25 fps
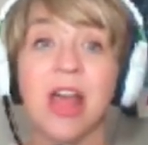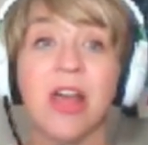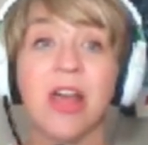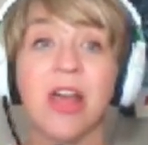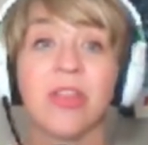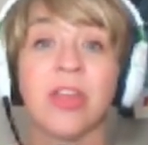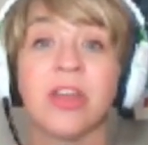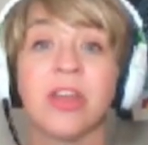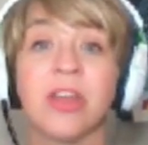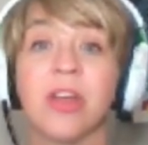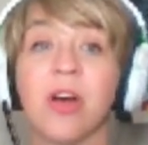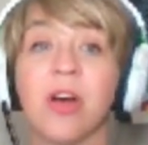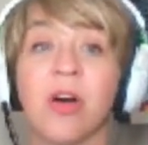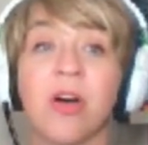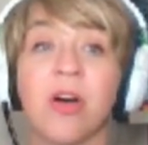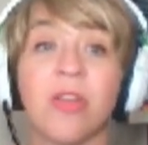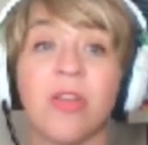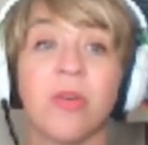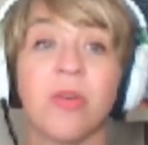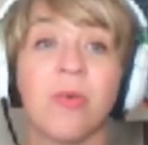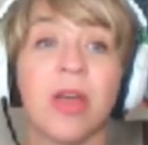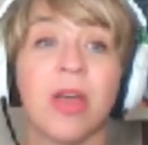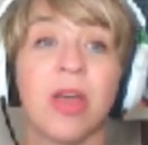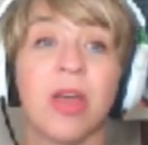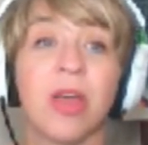Then all the
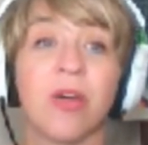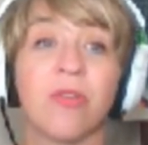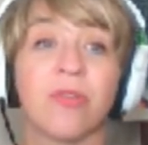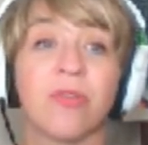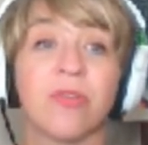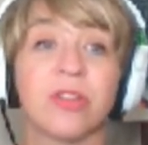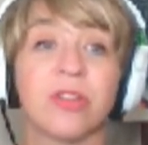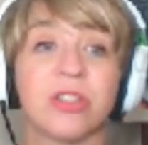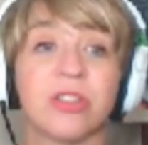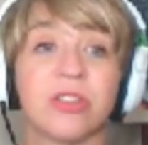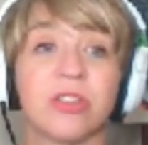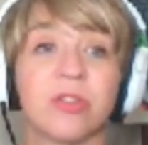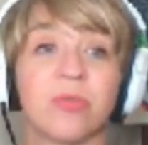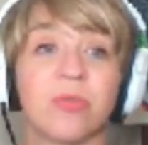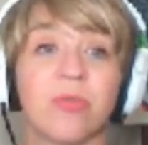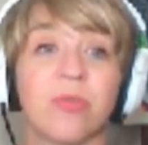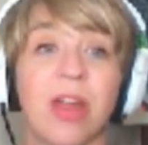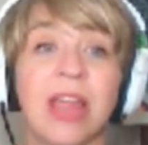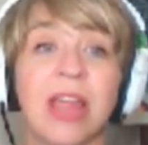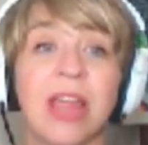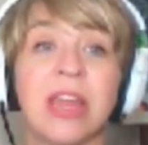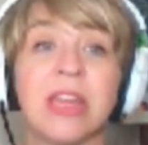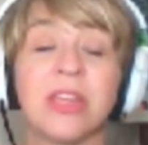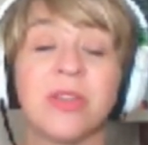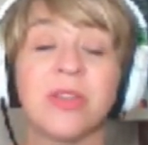way over to the
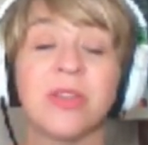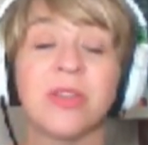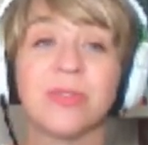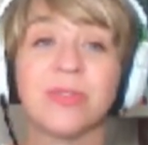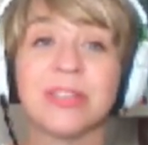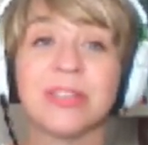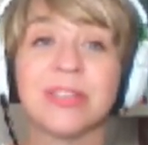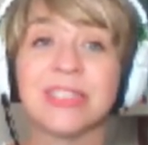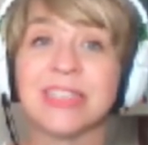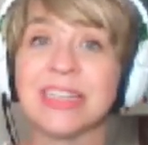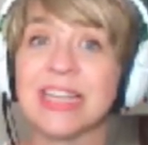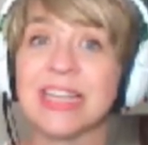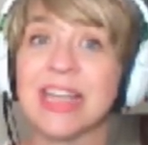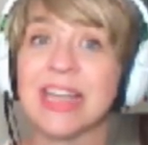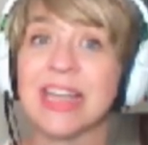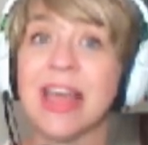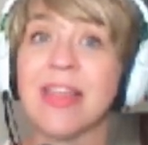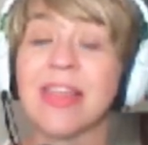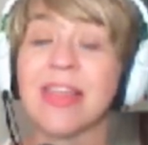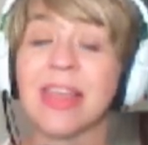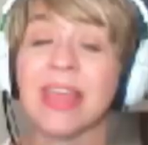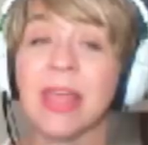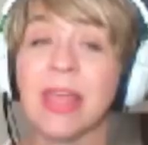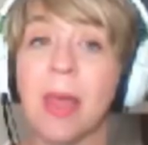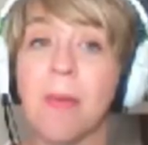right, you will see
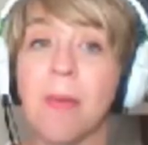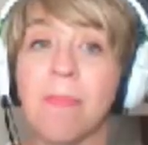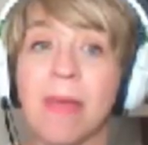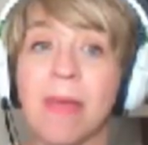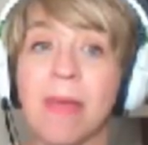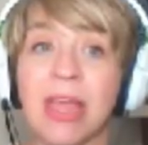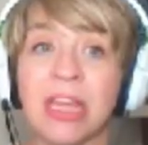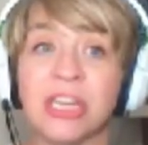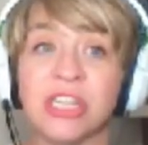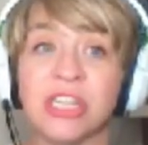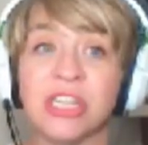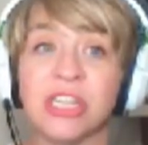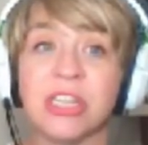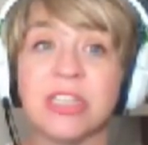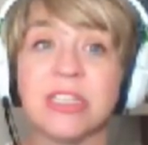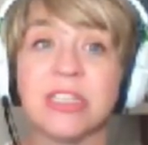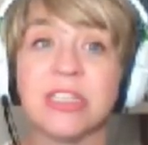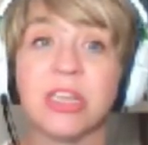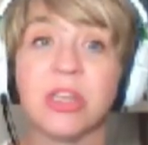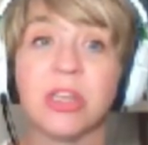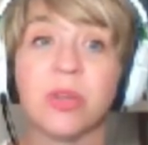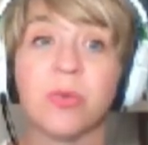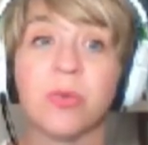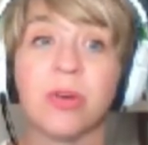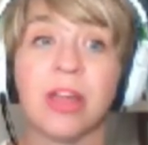the pages.
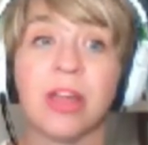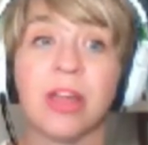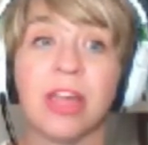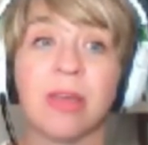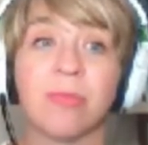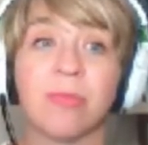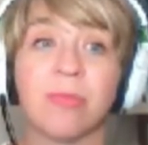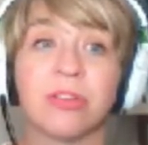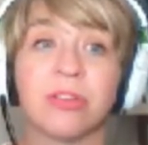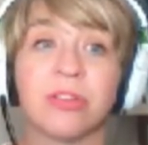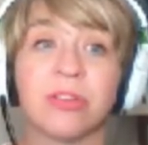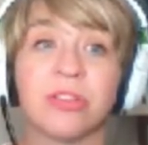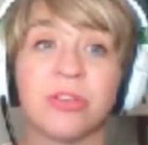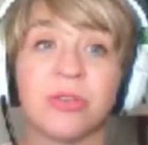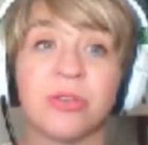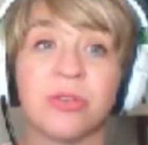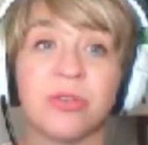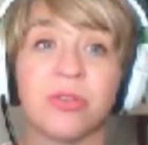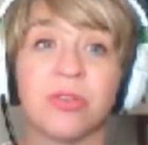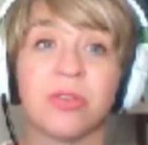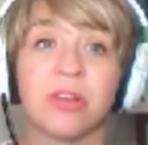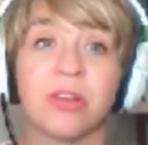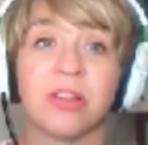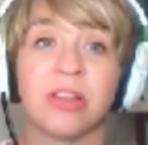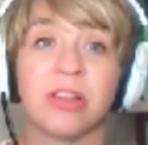You are able to
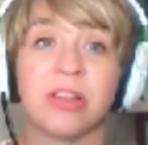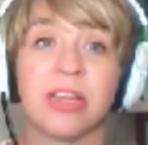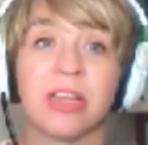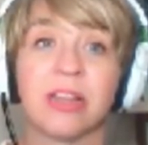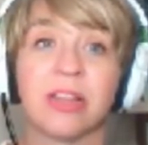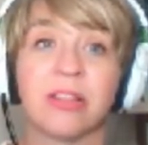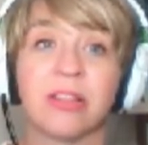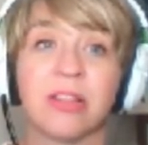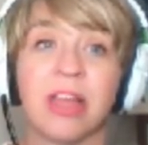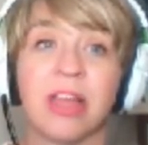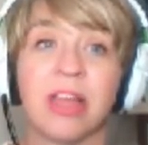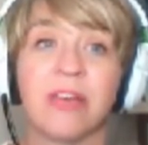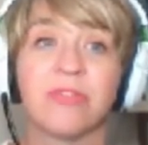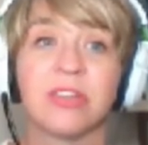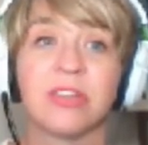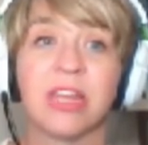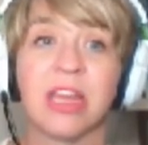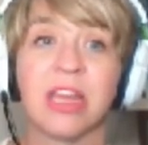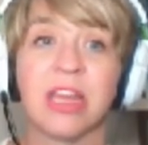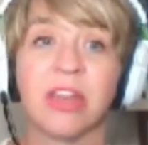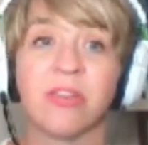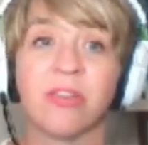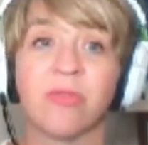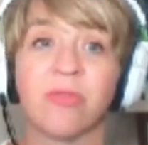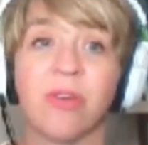click left
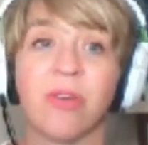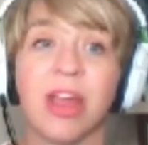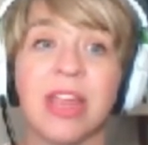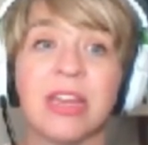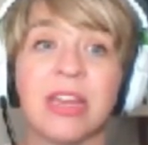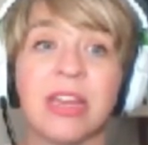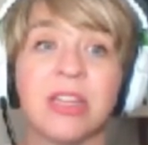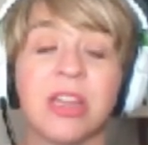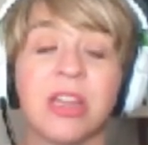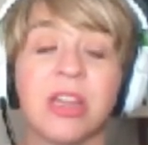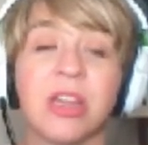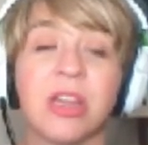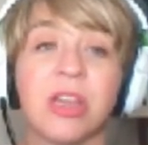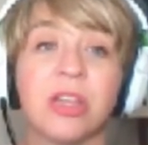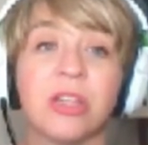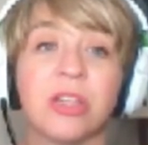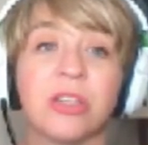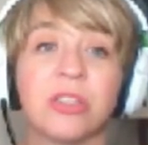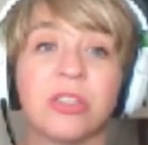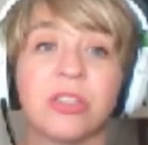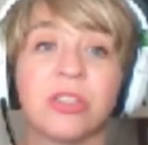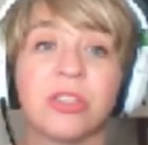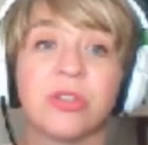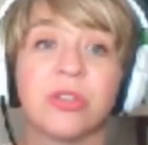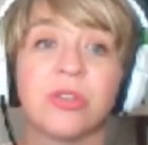and right
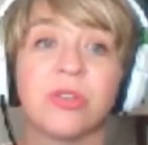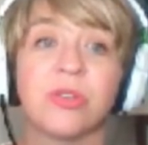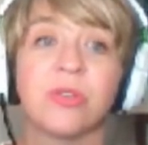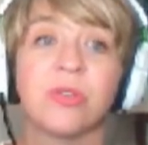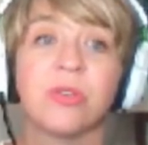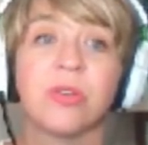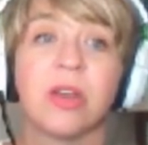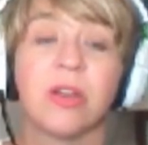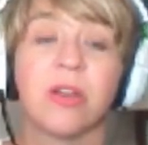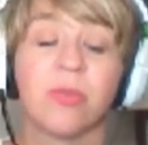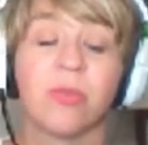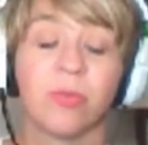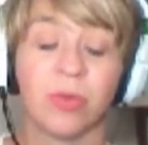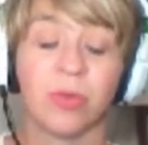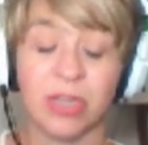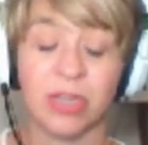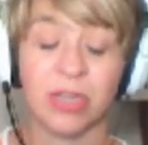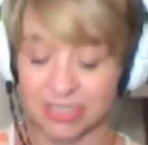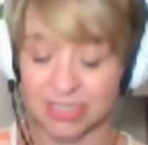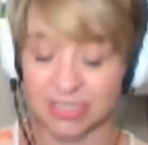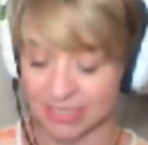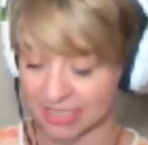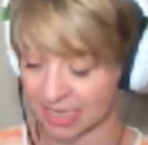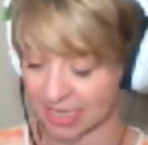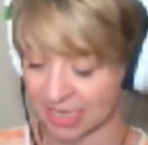to
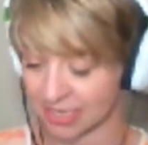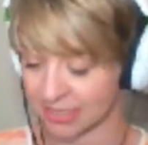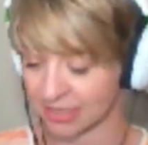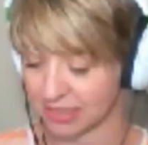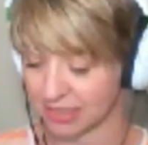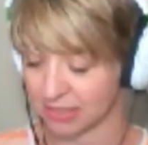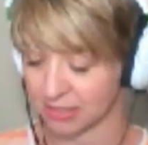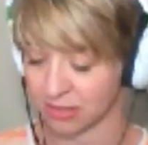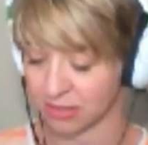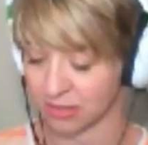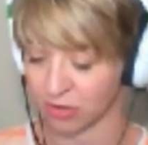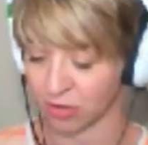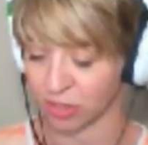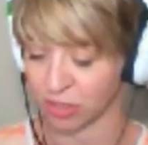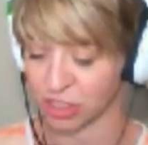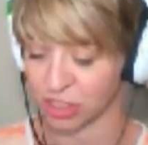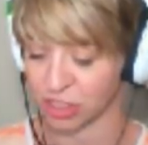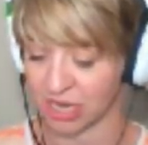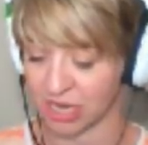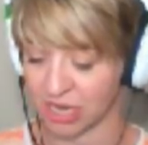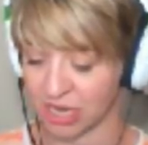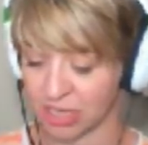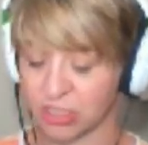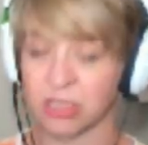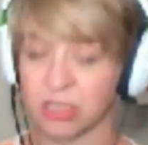reset or
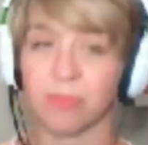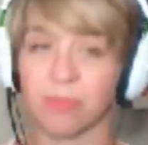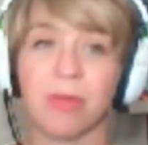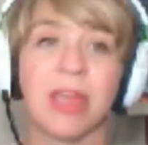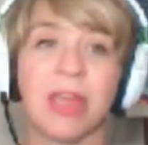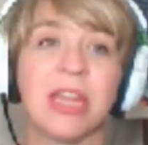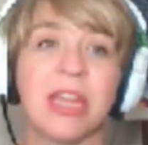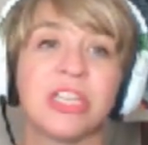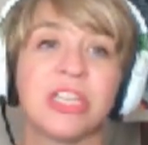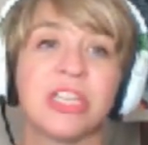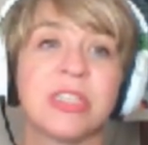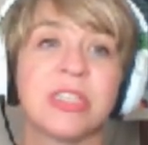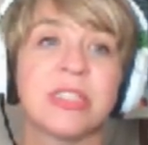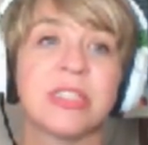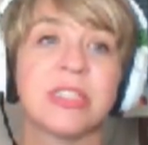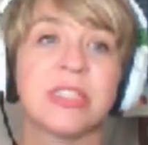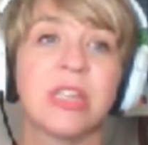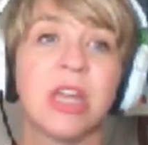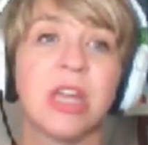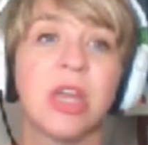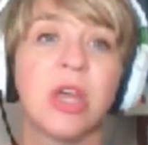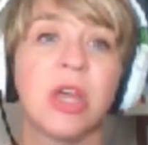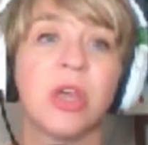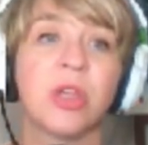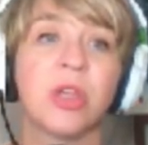change the pages.
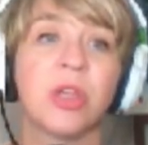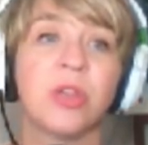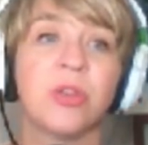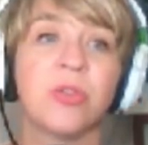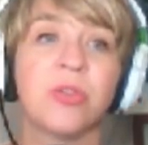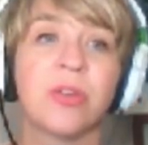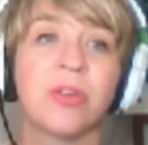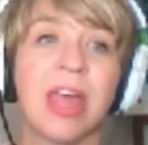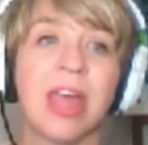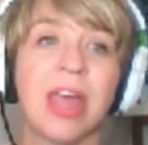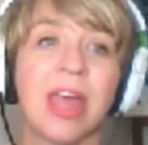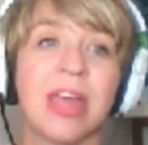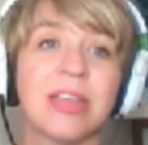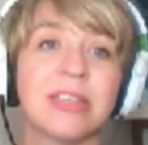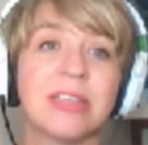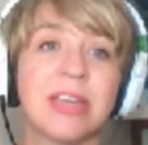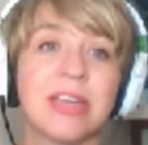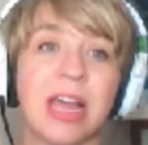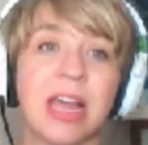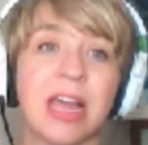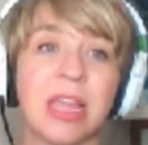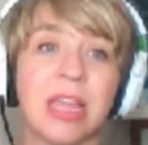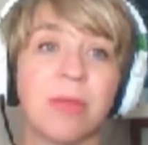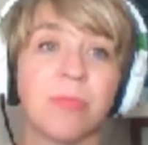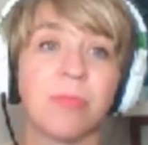You can
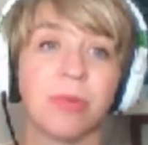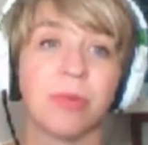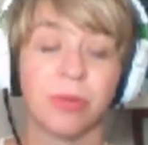type